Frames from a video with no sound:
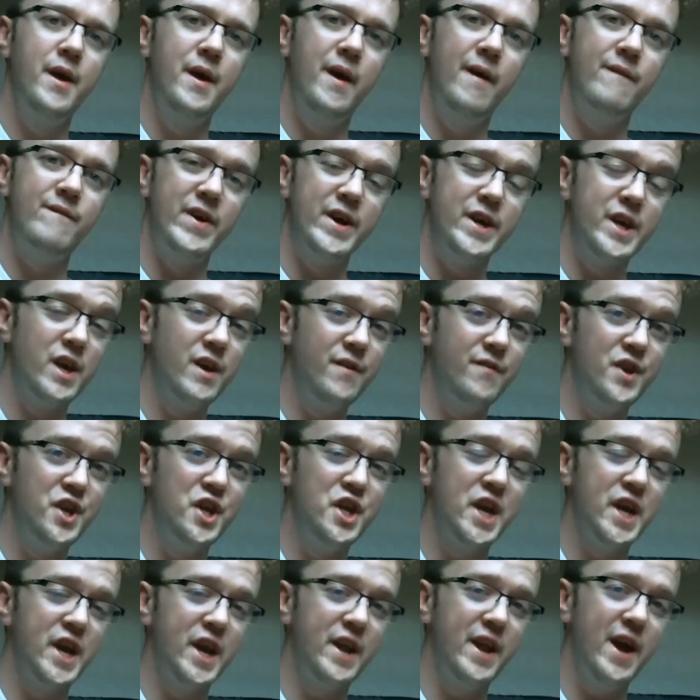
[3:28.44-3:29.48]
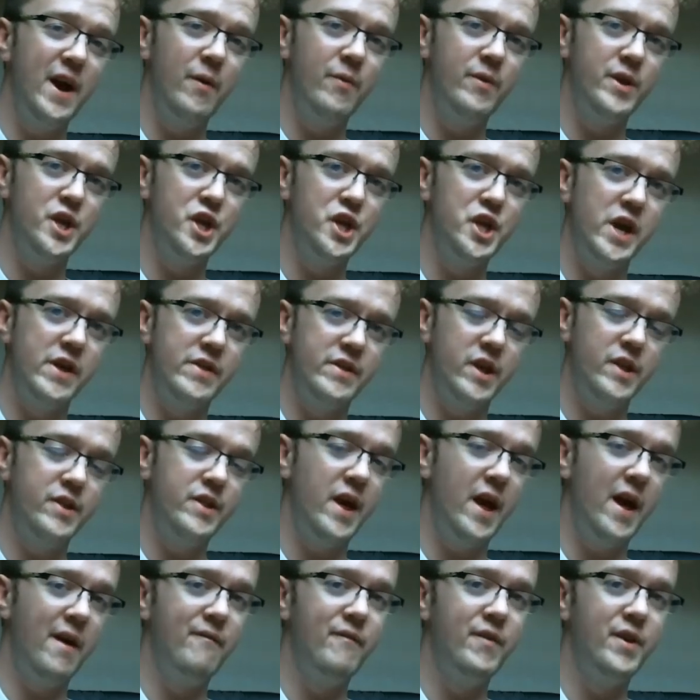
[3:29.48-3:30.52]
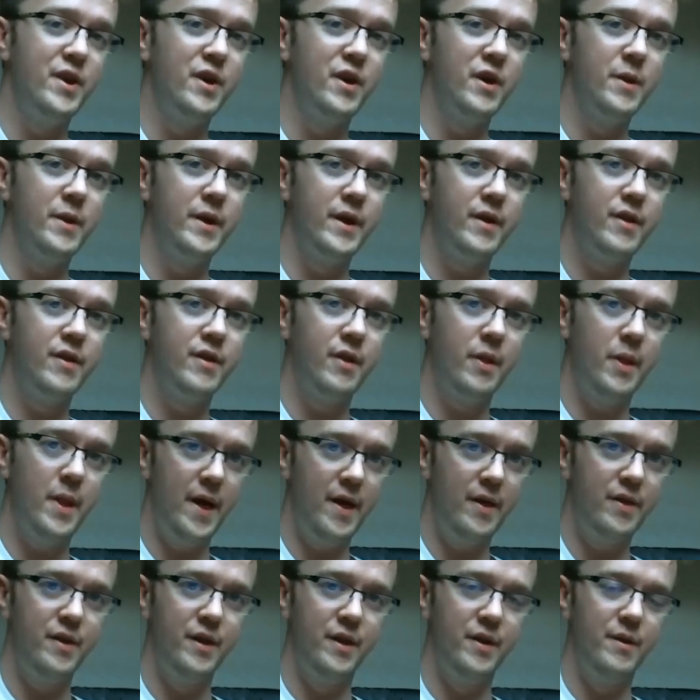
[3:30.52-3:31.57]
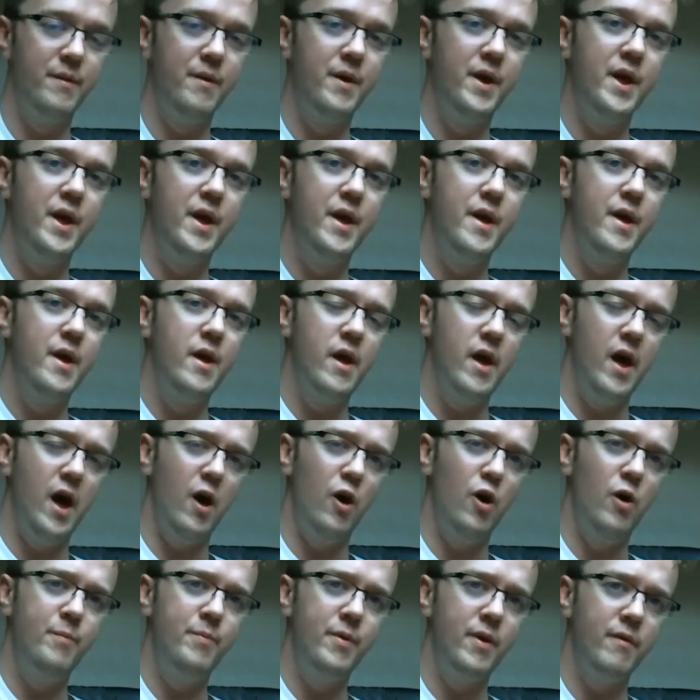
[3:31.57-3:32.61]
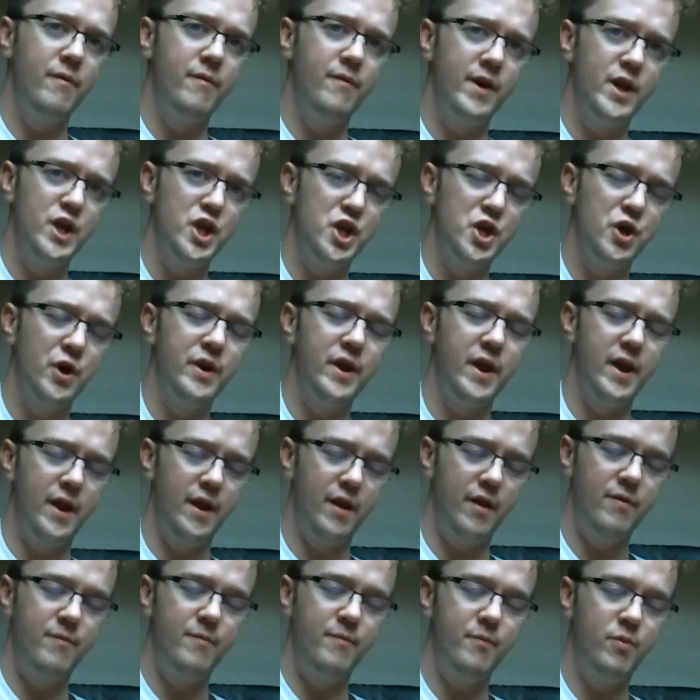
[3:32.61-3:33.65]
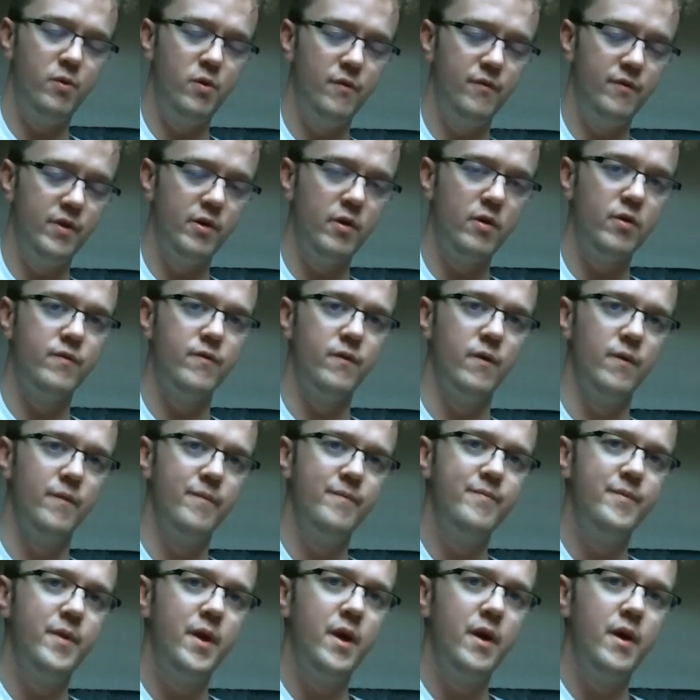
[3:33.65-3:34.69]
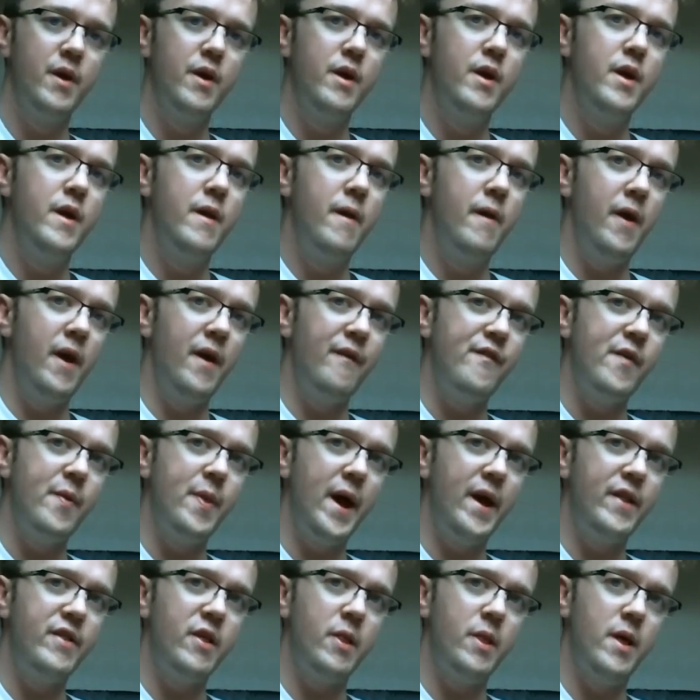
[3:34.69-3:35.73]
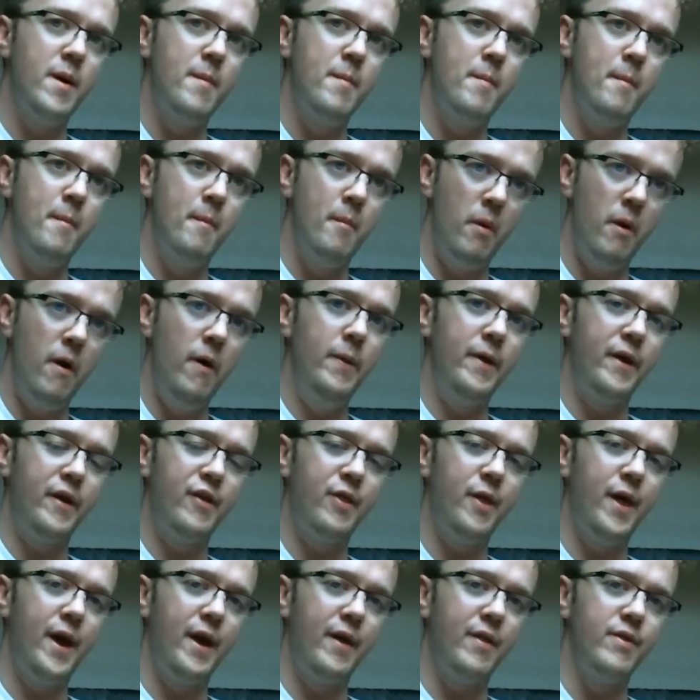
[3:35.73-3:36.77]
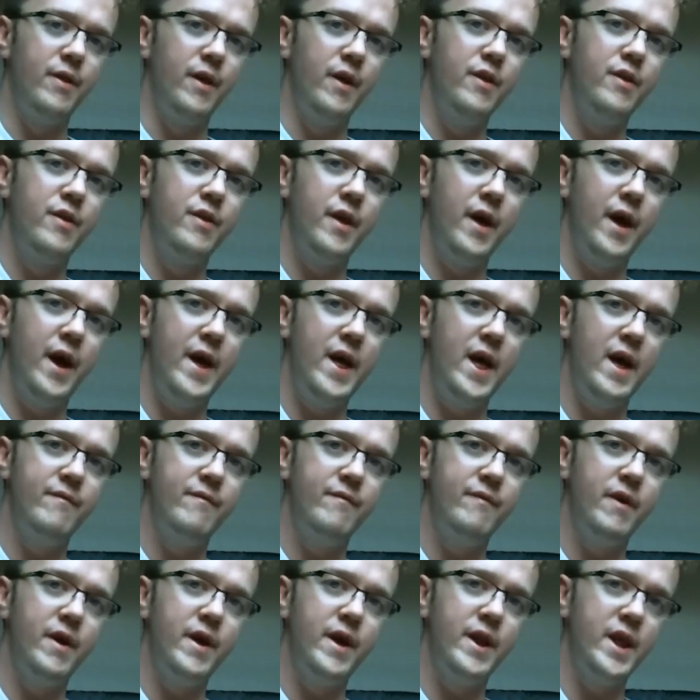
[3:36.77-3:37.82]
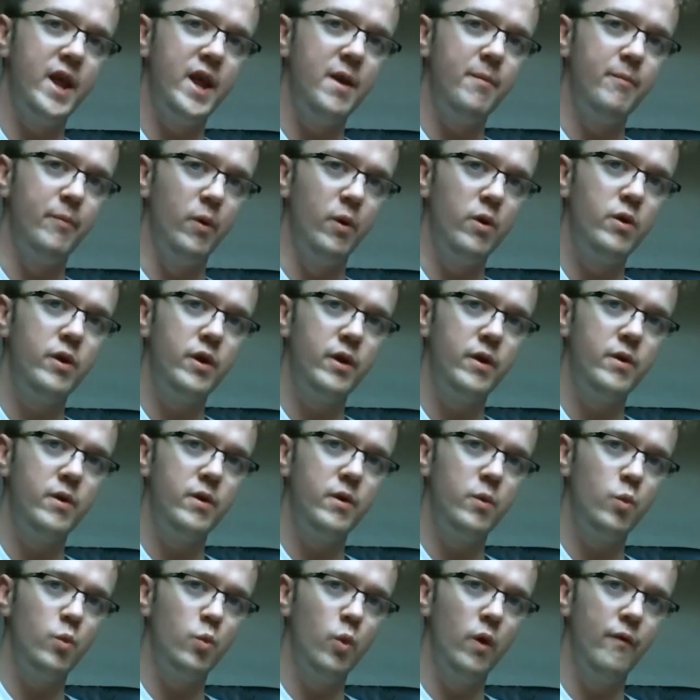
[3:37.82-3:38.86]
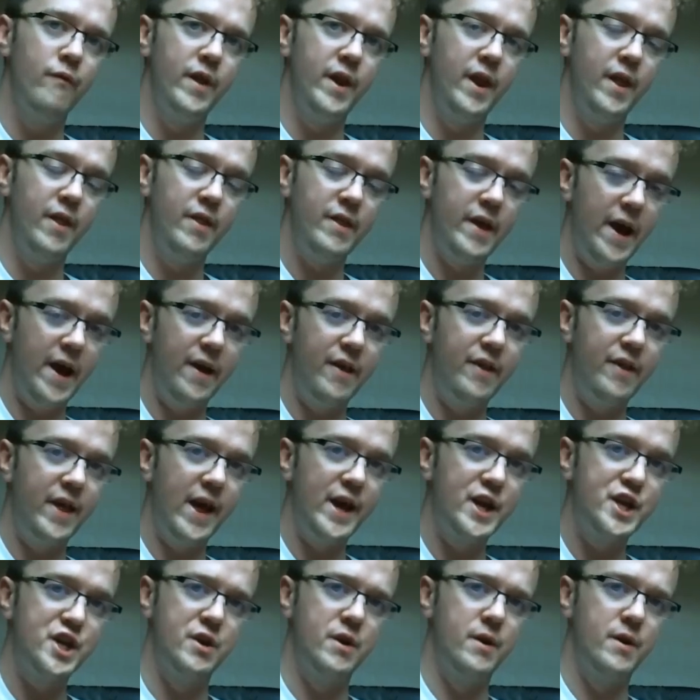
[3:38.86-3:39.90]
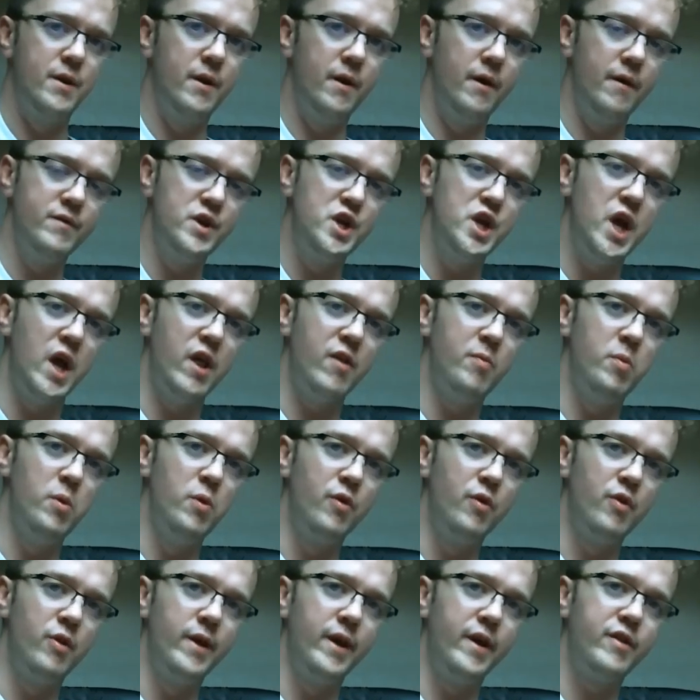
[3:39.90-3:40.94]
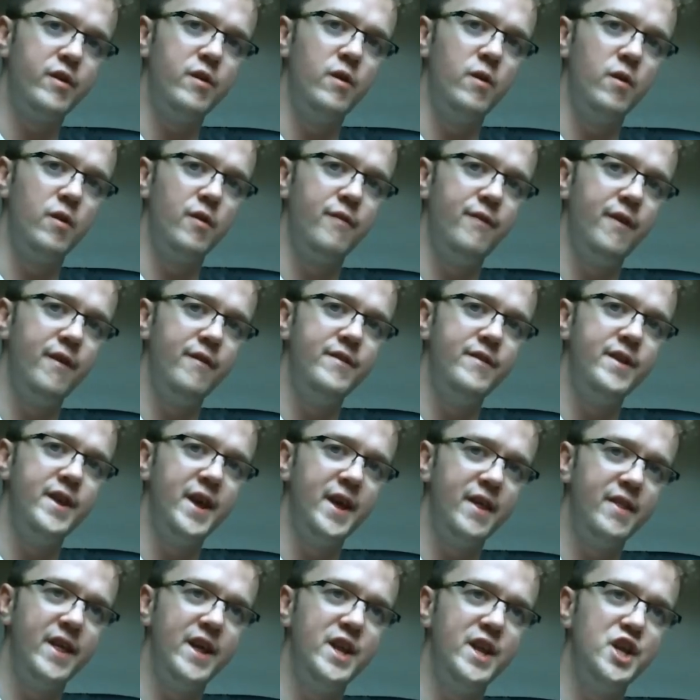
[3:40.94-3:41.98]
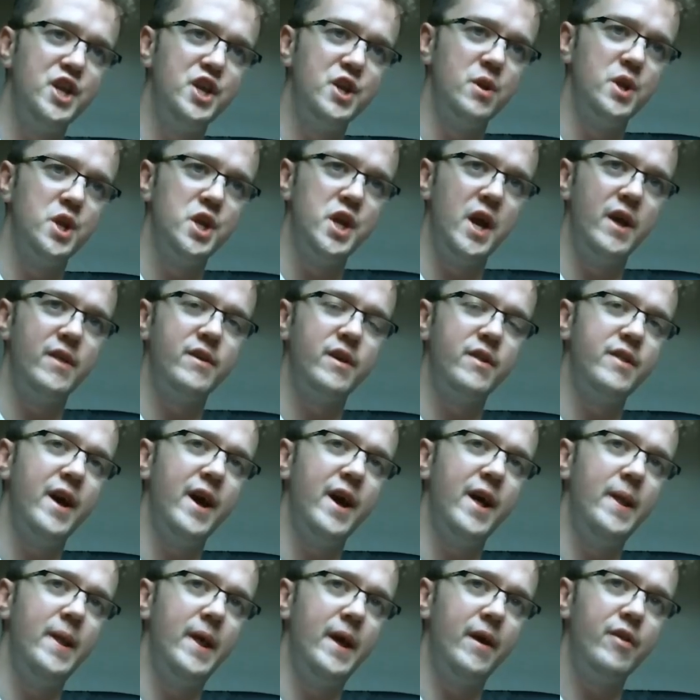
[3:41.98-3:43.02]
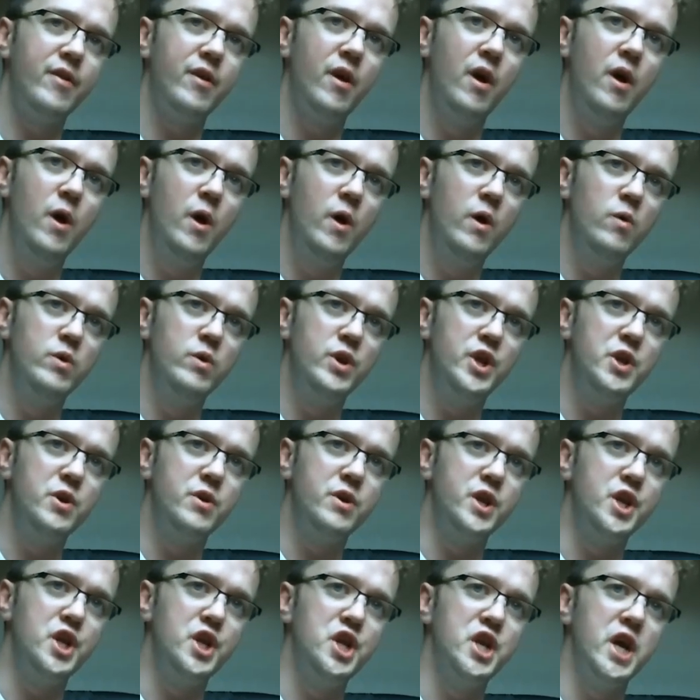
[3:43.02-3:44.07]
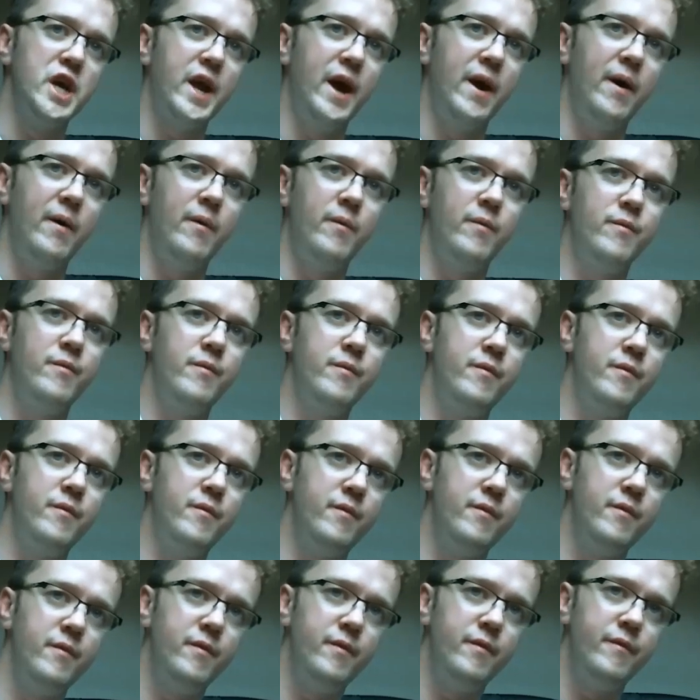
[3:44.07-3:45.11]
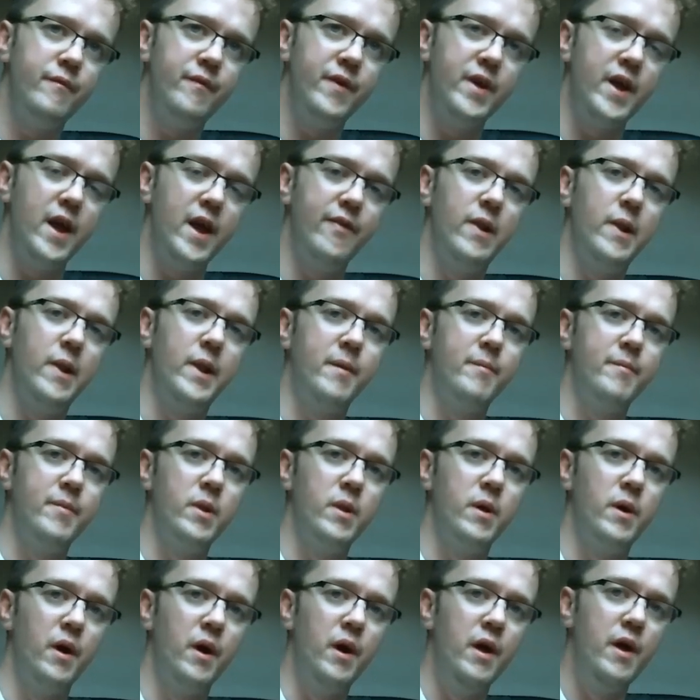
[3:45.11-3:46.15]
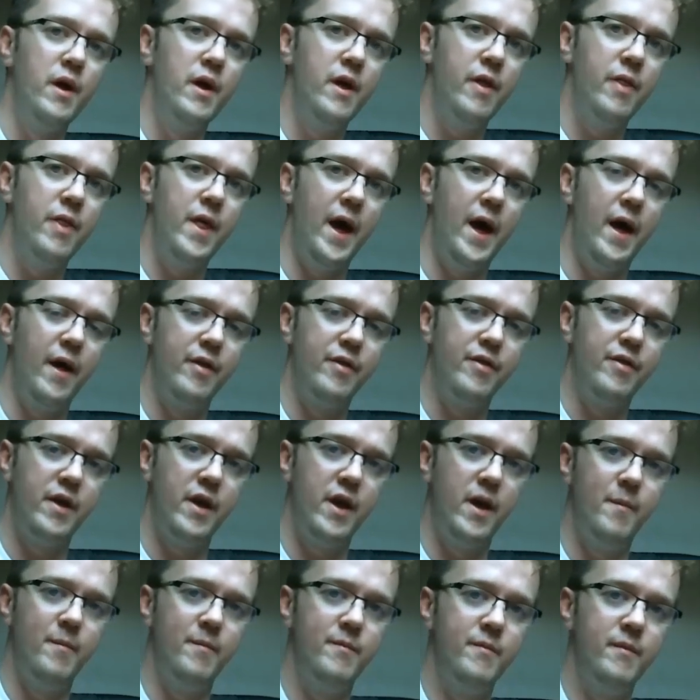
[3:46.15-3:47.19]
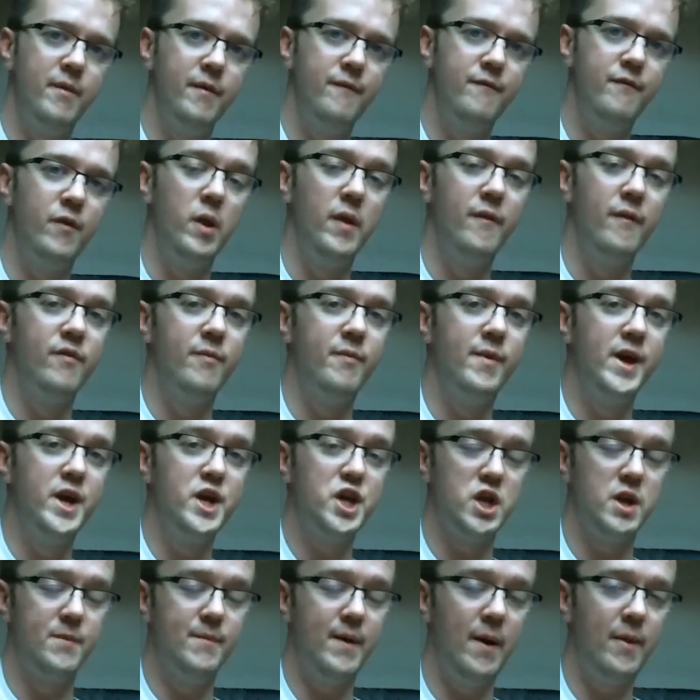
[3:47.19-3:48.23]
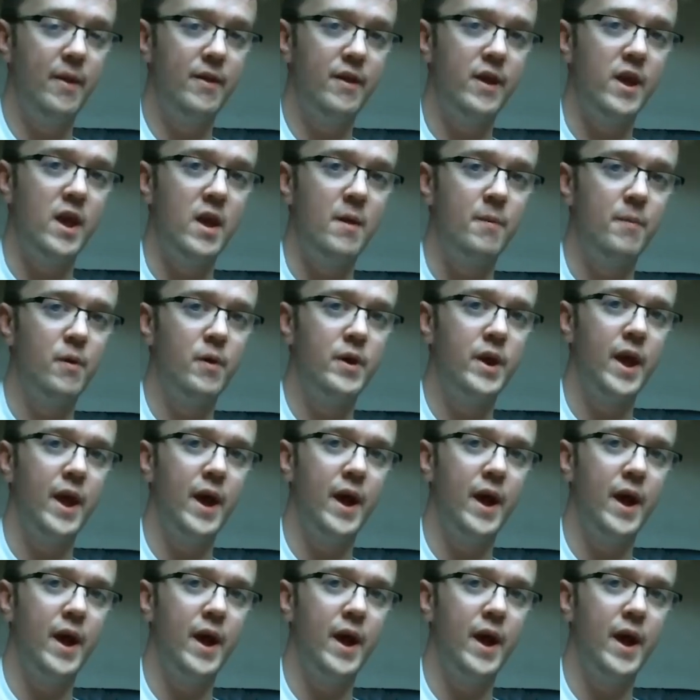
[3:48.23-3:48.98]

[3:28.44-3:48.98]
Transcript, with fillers: Thank you for checking out this jazz guitar video licks lesson. I hope you've enjoyed it and it's proved useful. If you'd like to learn more licks like this, I have an ebook with an entire section of jazz blues licks called 50 Essential Jazz Guitar Licks, which you can check out via the link below that has um, full information about this ebook.